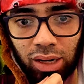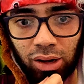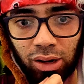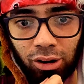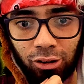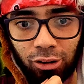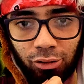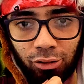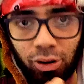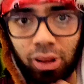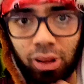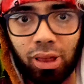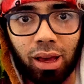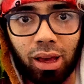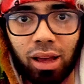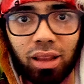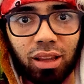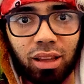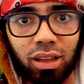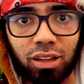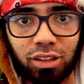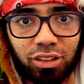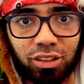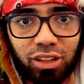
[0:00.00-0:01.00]
Why the hell
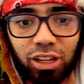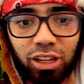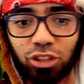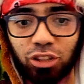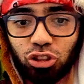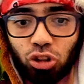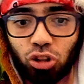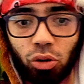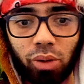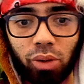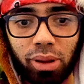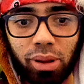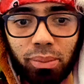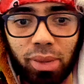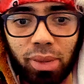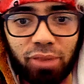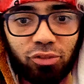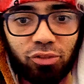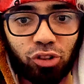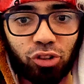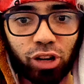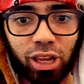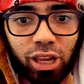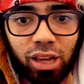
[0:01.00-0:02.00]
are they showing me
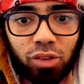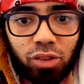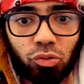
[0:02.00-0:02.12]
freaking